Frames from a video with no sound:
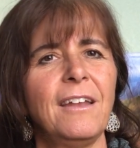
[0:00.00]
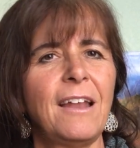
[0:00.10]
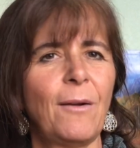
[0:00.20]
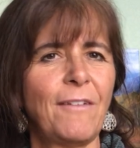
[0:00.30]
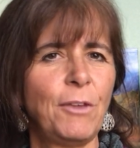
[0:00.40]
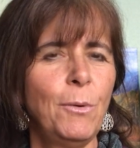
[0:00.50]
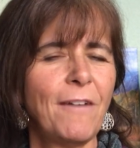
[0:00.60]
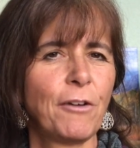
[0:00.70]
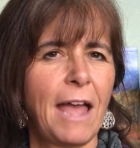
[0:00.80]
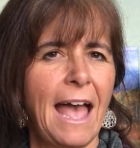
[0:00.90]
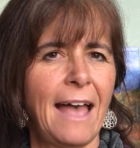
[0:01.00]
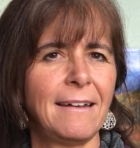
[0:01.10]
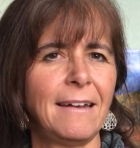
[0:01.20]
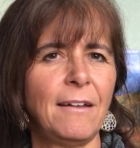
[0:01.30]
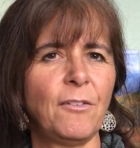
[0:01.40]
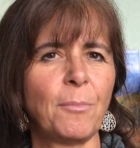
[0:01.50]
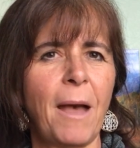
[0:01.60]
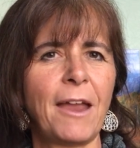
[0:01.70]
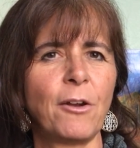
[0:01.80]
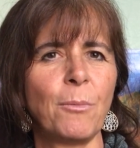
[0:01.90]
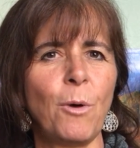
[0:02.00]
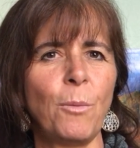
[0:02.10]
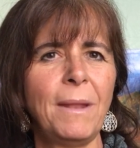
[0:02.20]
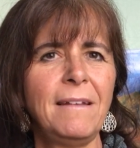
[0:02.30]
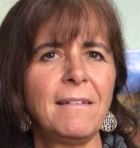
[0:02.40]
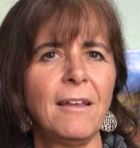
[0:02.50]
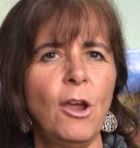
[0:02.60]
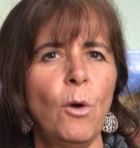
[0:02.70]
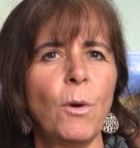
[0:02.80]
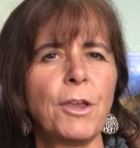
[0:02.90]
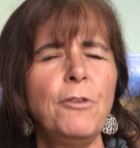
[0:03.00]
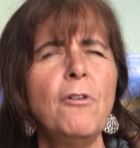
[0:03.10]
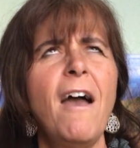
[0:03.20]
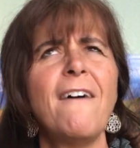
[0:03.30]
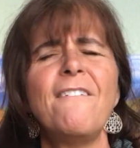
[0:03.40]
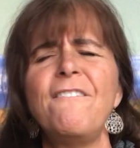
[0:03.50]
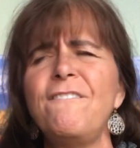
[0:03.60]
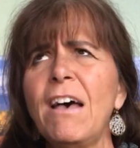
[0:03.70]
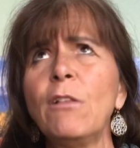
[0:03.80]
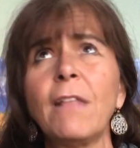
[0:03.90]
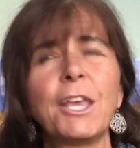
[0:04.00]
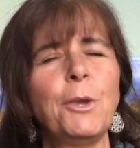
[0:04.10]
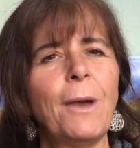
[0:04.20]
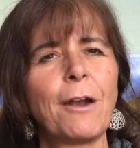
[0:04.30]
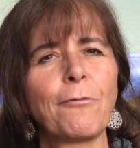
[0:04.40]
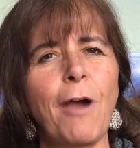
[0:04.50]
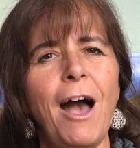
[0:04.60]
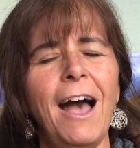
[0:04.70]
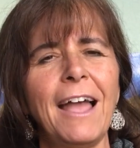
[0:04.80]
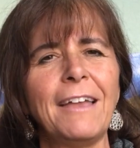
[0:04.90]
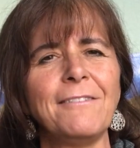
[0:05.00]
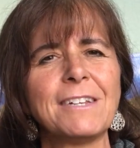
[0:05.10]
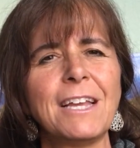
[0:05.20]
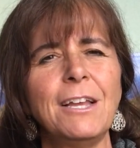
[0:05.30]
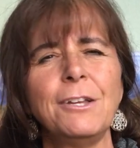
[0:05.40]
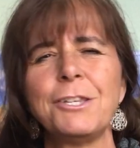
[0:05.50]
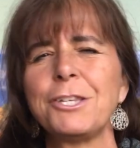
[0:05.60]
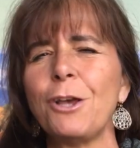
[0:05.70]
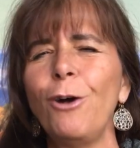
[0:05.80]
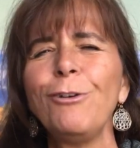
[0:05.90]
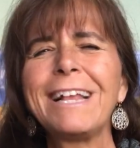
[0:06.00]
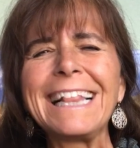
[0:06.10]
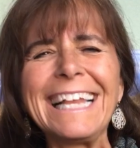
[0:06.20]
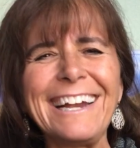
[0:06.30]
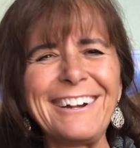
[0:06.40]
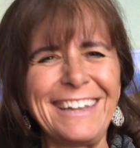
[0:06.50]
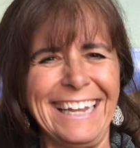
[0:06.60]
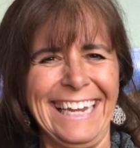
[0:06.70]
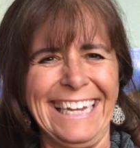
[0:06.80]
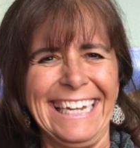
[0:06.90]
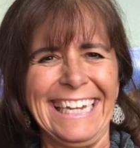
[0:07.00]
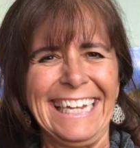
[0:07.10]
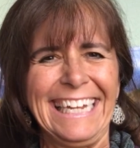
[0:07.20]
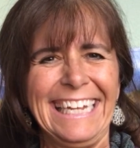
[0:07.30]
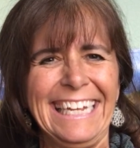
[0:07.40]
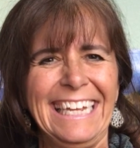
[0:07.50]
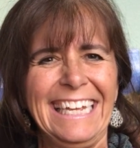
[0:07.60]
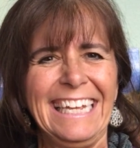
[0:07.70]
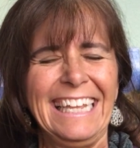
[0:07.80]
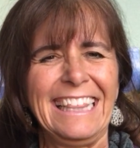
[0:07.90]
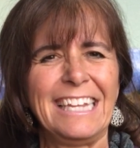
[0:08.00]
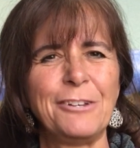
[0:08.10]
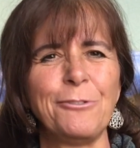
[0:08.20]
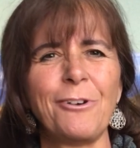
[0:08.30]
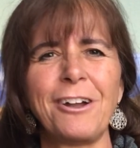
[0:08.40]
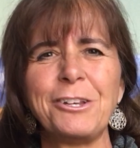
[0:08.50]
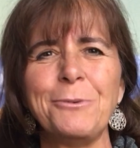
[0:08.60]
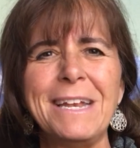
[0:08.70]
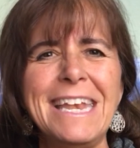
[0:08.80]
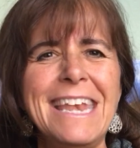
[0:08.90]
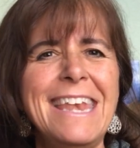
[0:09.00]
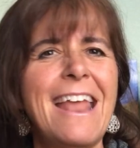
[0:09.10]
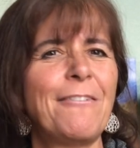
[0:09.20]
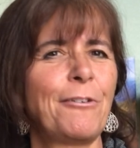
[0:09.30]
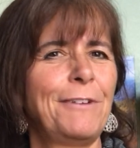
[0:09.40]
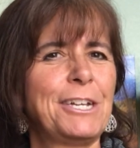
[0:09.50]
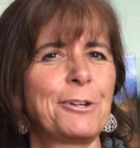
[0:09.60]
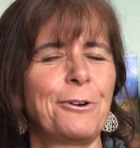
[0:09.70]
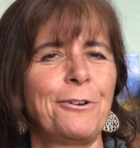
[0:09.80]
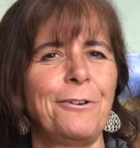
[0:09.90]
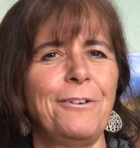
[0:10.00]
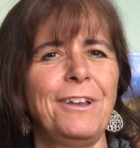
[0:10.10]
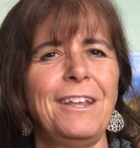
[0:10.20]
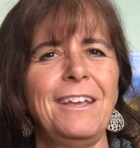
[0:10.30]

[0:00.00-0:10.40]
Now, have you ever had an inspired moment where you felt like you had arrived so clearly that you thought you would never return